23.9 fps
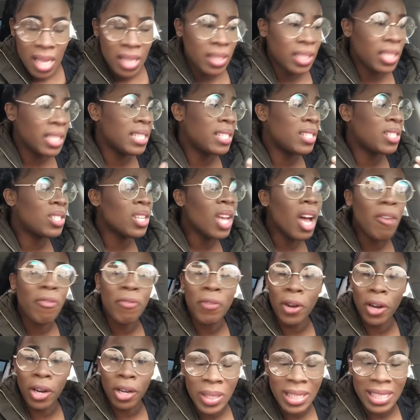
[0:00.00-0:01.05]
to
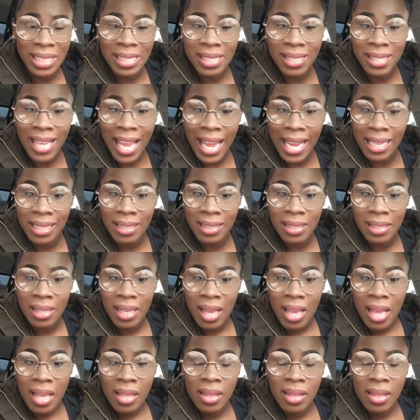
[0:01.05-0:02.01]
suffer with the saints